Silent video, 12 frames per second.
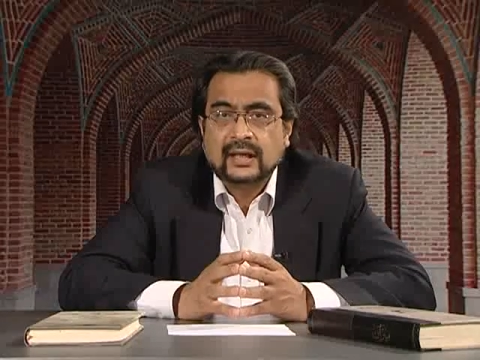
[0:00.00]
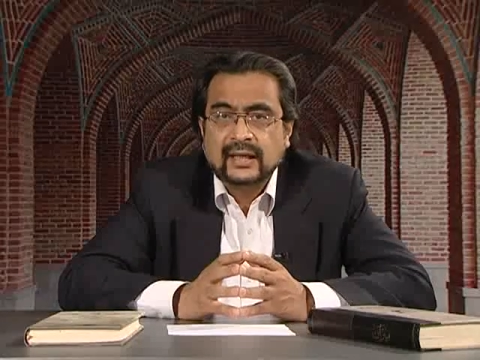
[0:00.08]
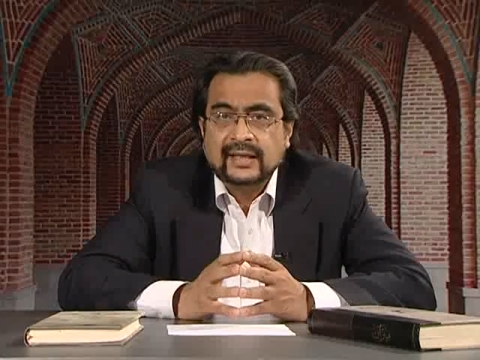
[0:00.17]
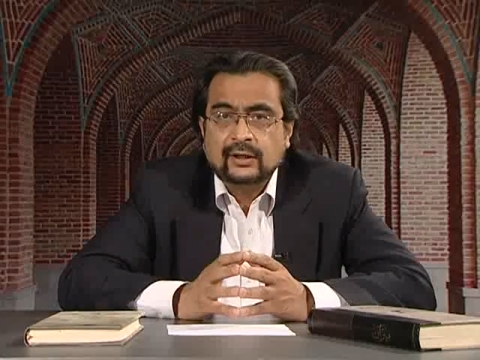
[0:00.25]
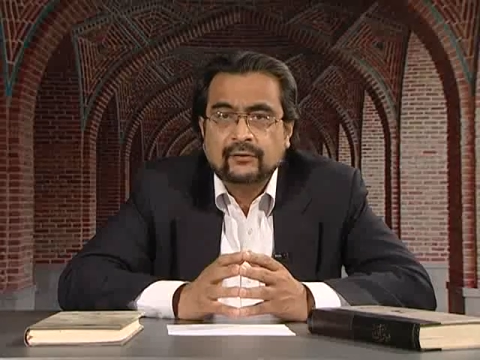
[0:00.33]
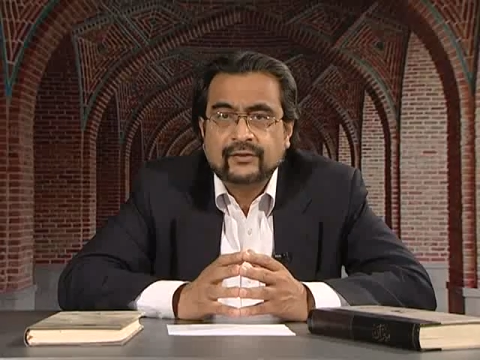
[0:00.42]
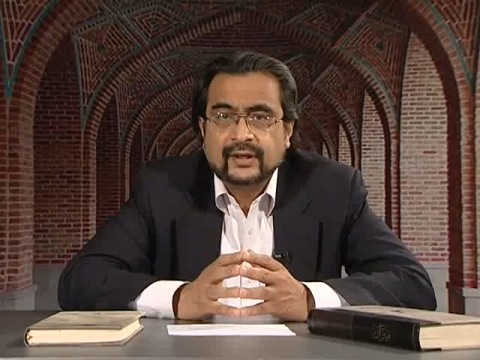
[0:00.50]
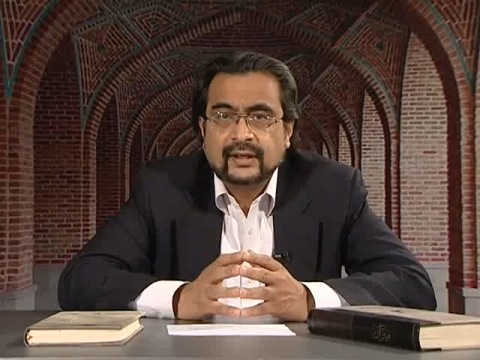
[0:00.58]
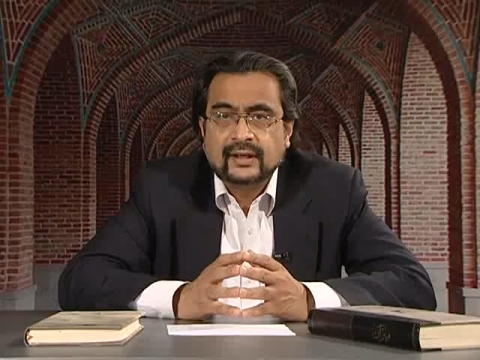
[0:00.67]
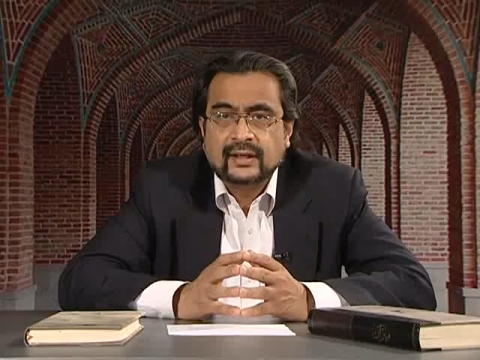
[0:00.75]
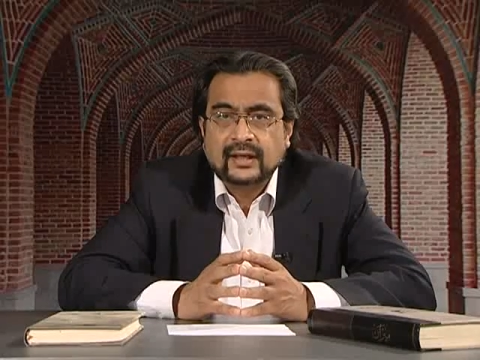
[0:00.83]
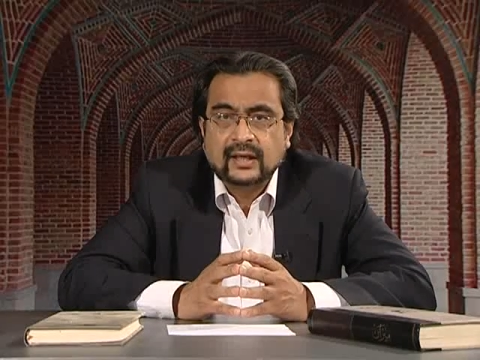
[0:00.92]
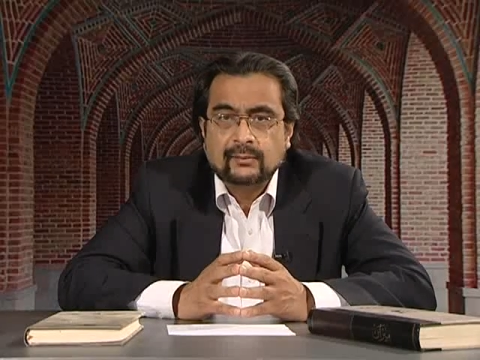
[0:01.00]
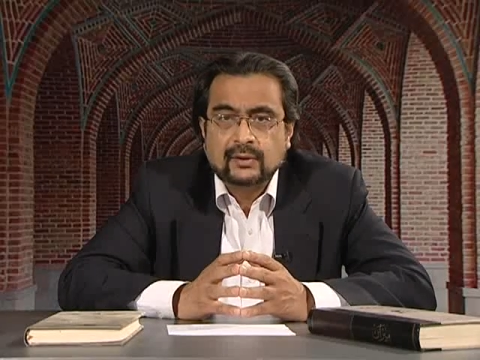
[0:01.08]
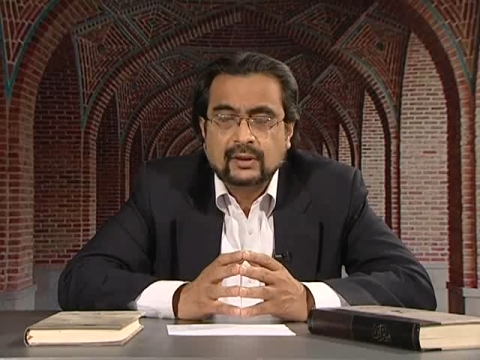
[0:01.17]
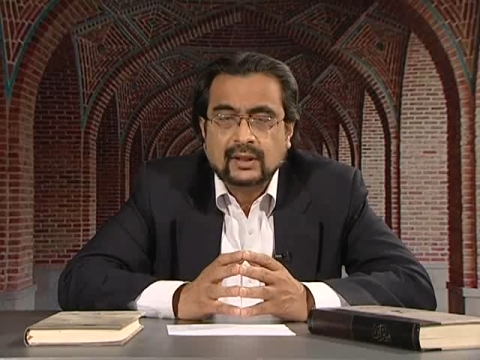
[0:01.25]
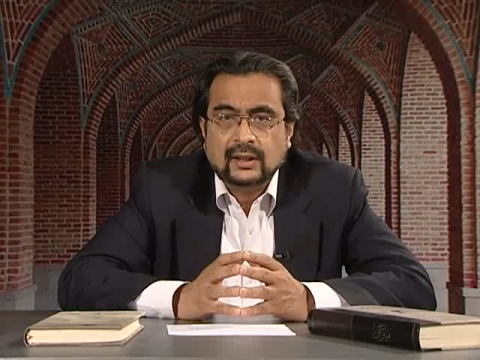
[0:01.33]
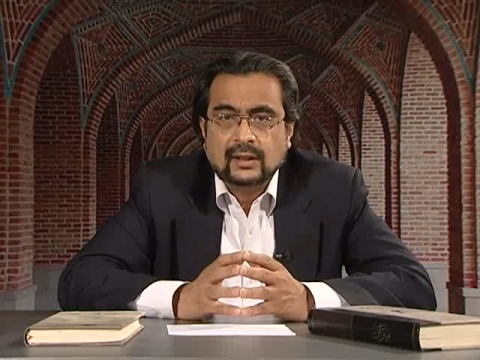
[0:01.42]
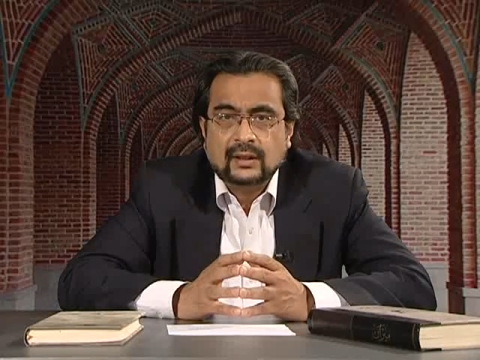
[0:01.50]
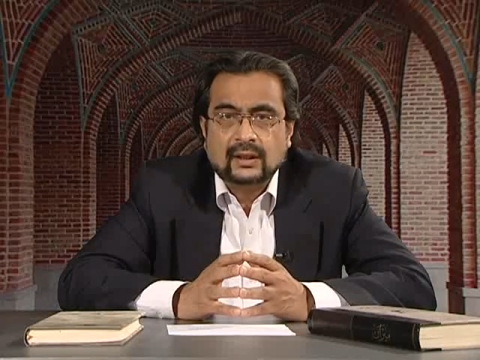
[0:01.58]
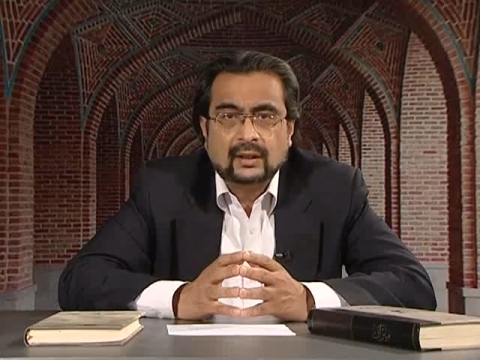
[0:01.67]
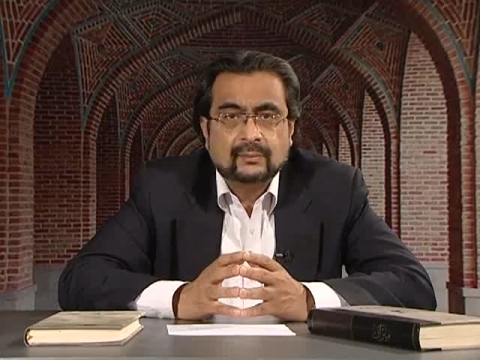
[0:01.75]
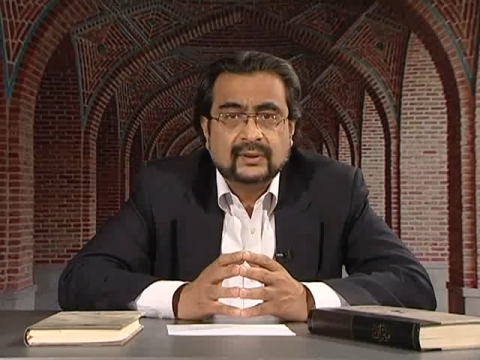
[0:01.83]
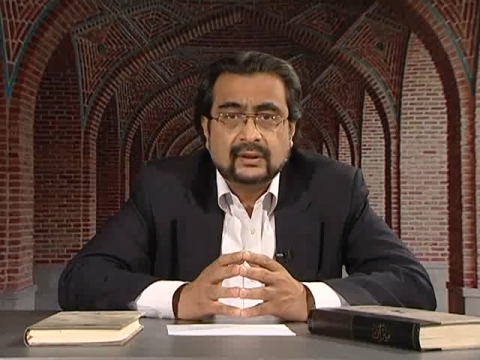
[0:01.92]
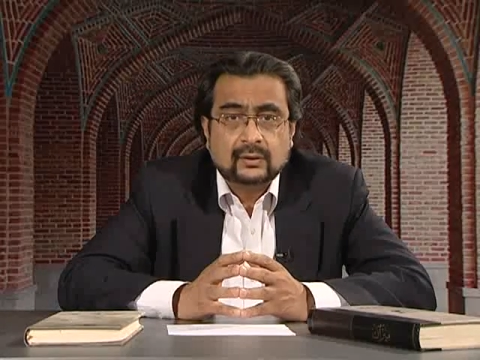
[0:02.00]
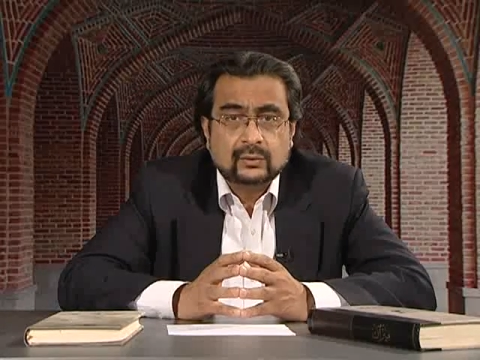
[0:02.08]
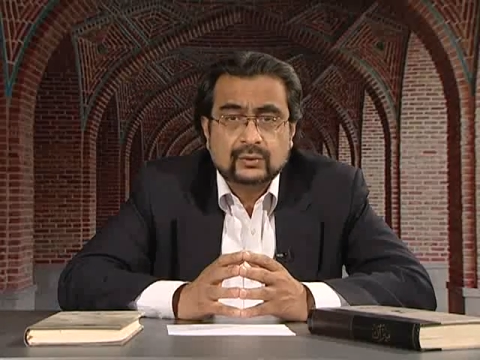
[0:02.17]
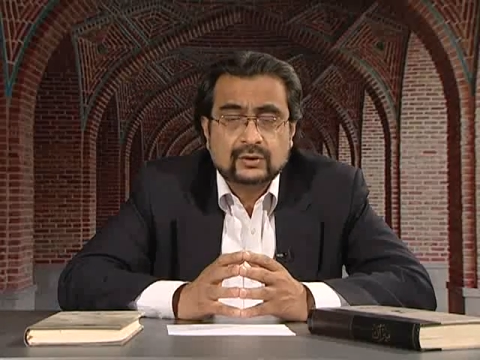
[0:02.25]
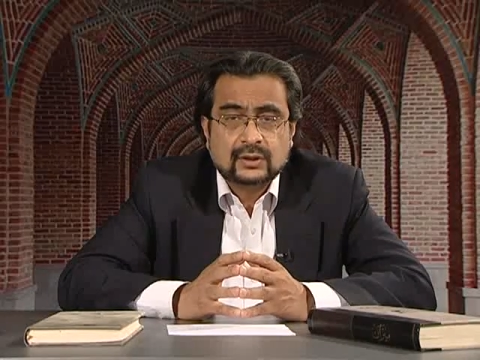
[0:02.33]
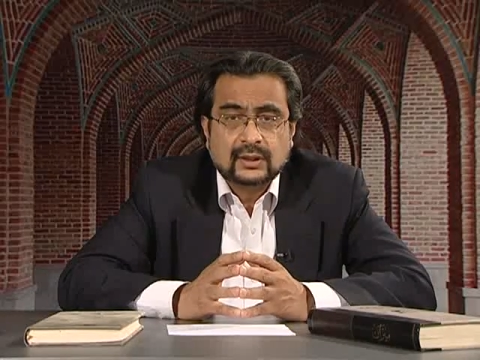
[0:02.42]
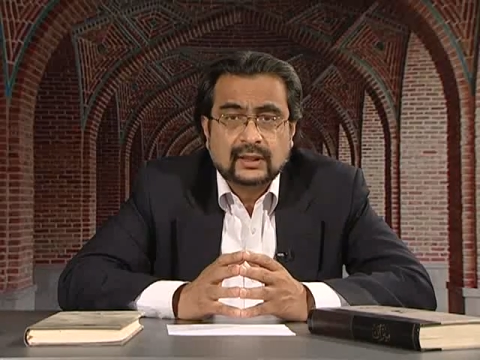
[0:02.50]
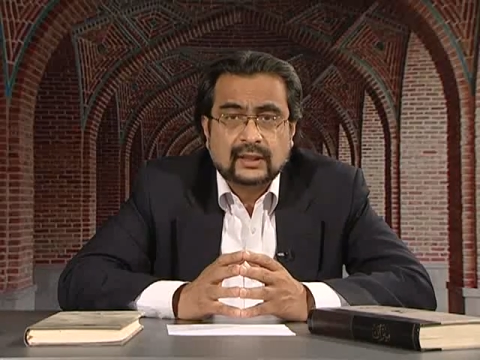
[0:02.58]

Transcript: the hide of that dead animal uh, been used,